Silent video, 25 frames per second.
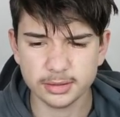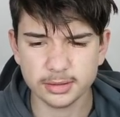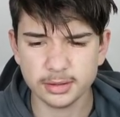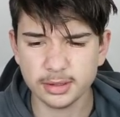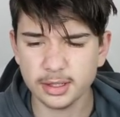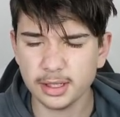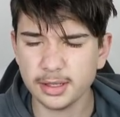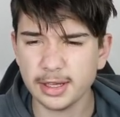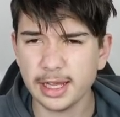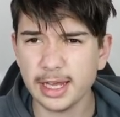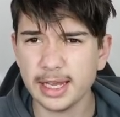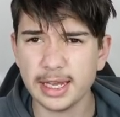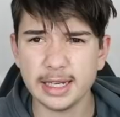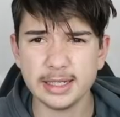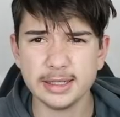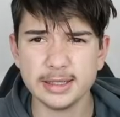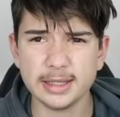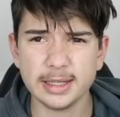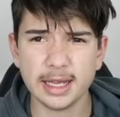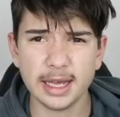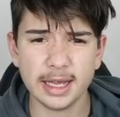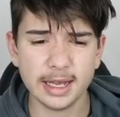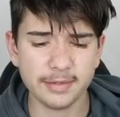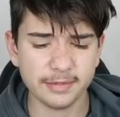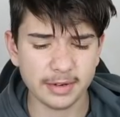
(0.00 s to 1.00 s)
They
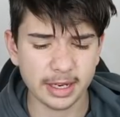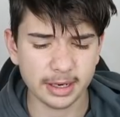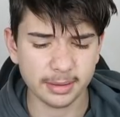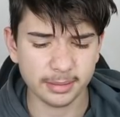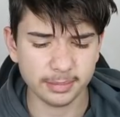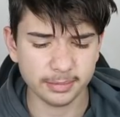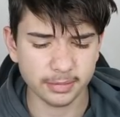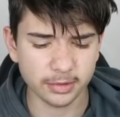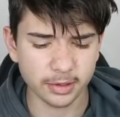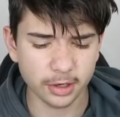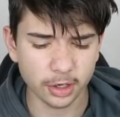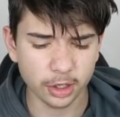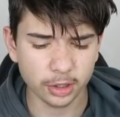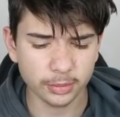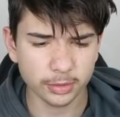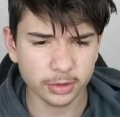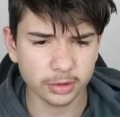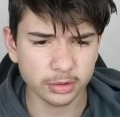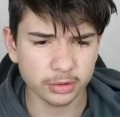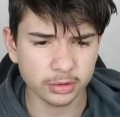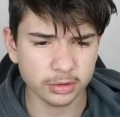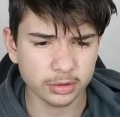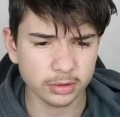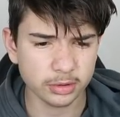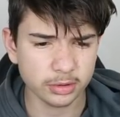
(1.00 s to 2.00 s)
haven't had it.
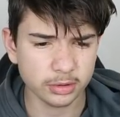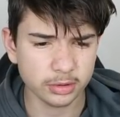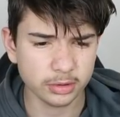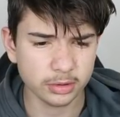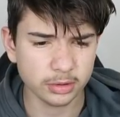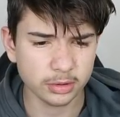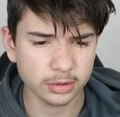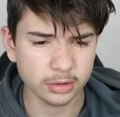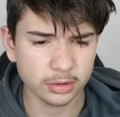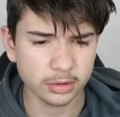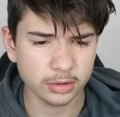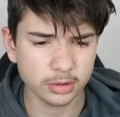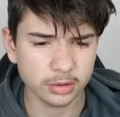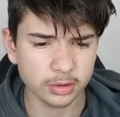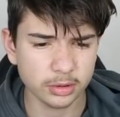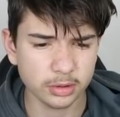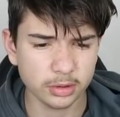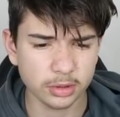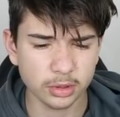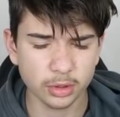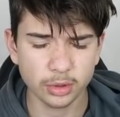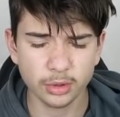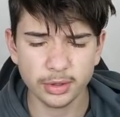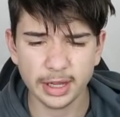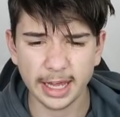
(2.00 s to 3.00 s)
Noble.
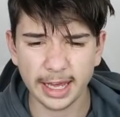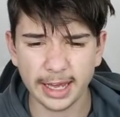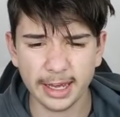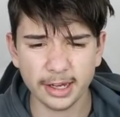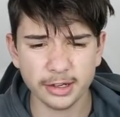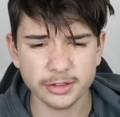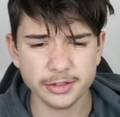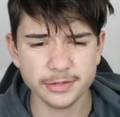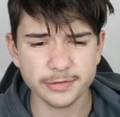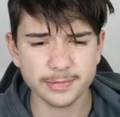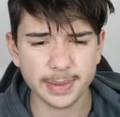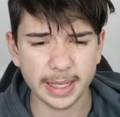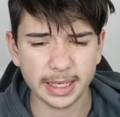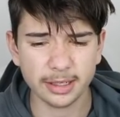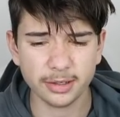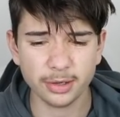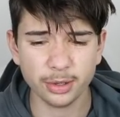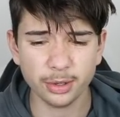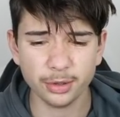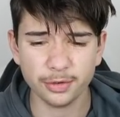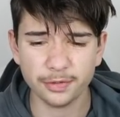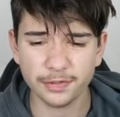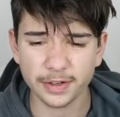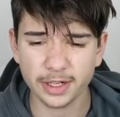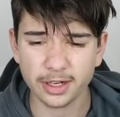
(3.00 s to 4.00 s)
Who the hell's been
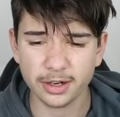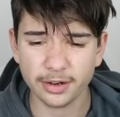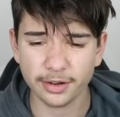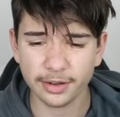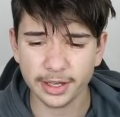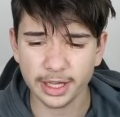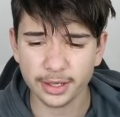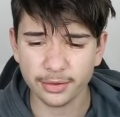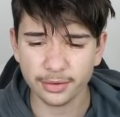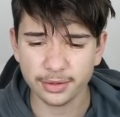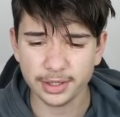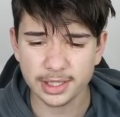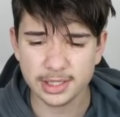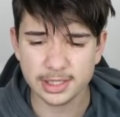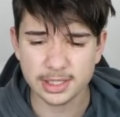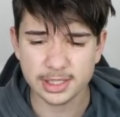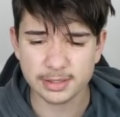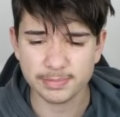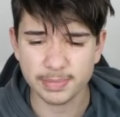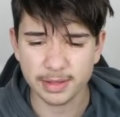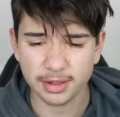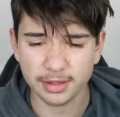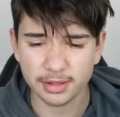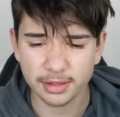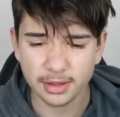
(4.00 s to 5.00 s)
good for Collingwood? This
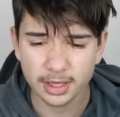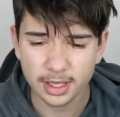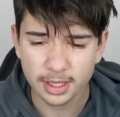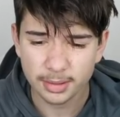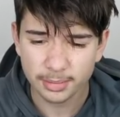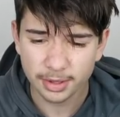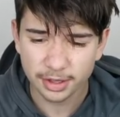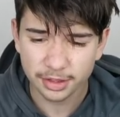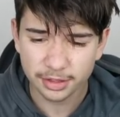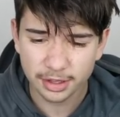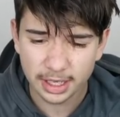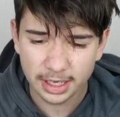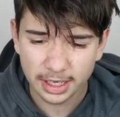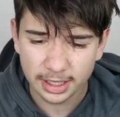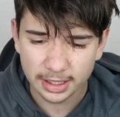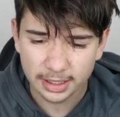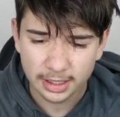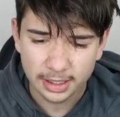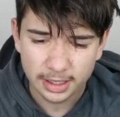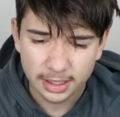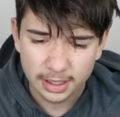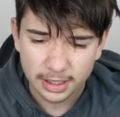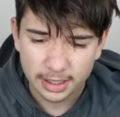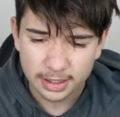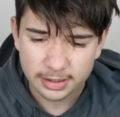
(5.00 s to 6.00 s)
is pathetic.
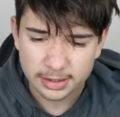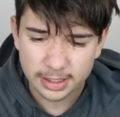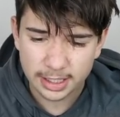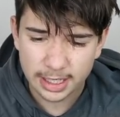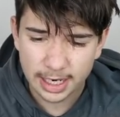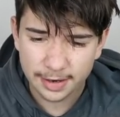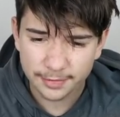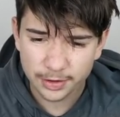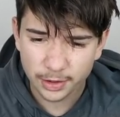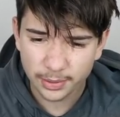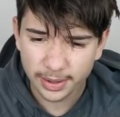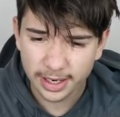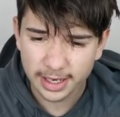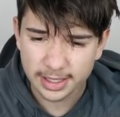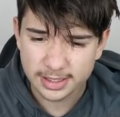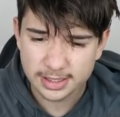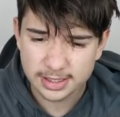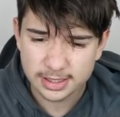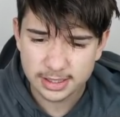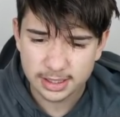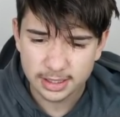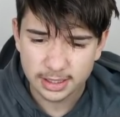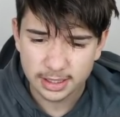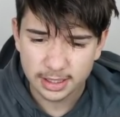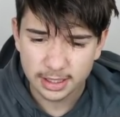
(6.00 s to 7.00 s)

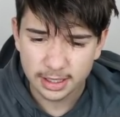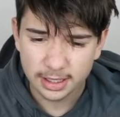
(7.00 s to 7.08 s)
GWS.